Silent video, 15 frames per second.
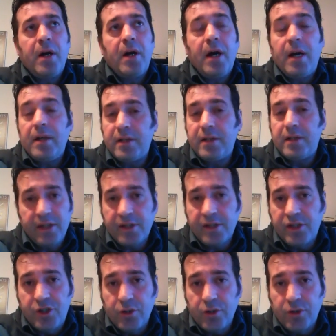And it is
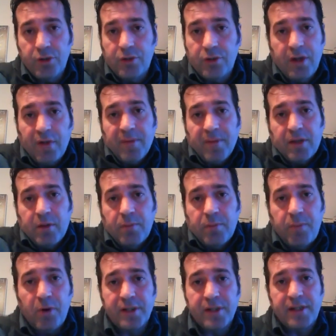due to governmental
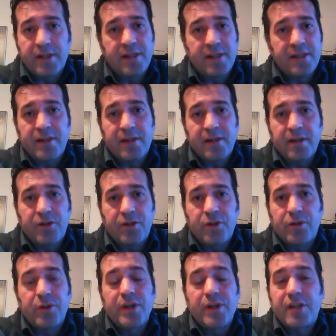policies. It's
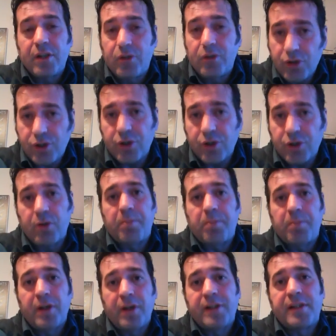due to institutional
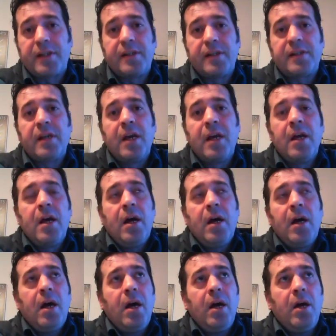policies
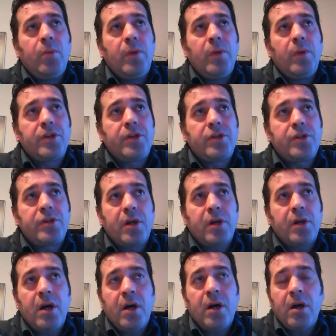which
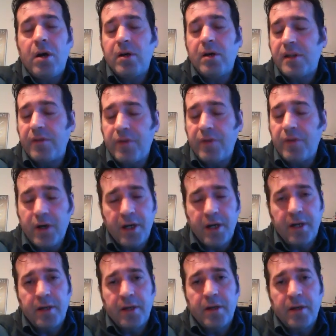
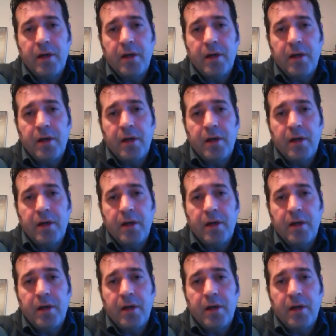severely